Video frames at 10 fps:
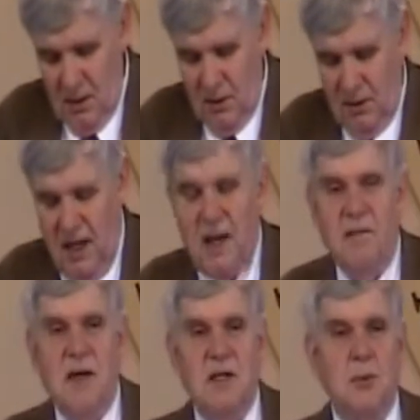You know, none
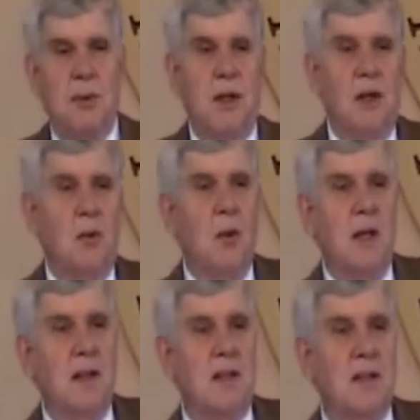of us were there to
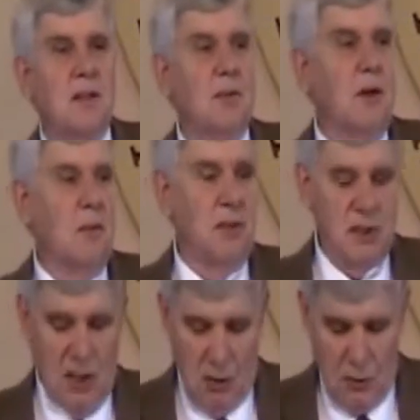witness the Roman
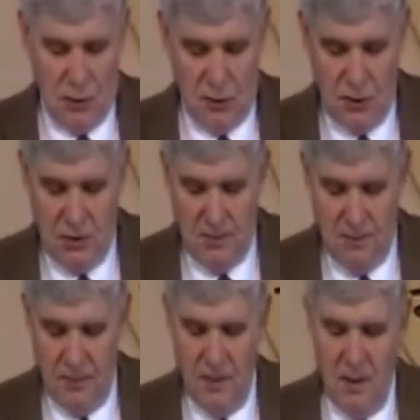soldiers
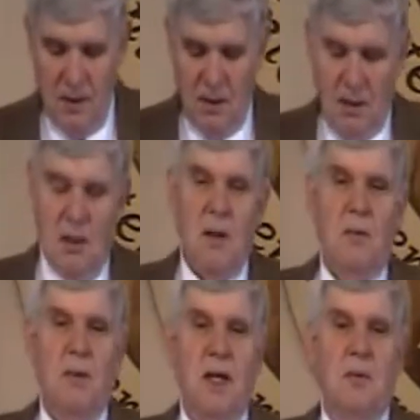
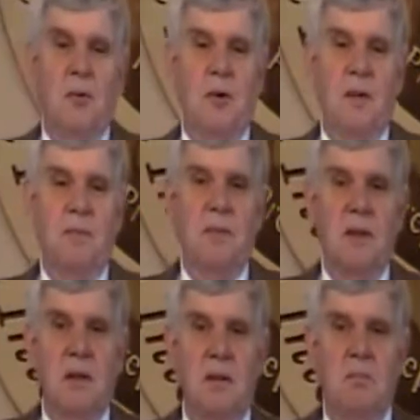when they
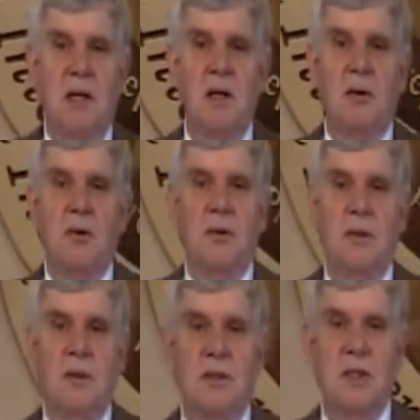whipped and beat
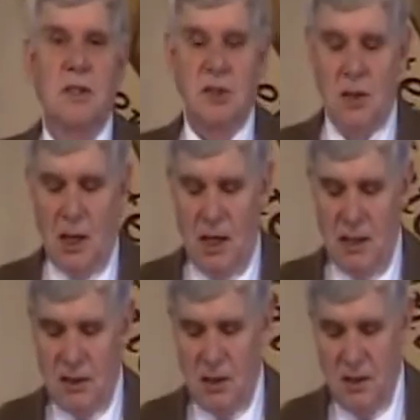on Jesus
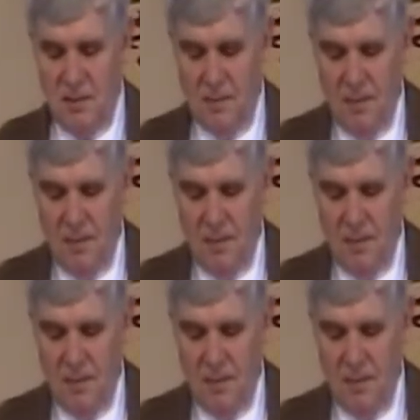Christ.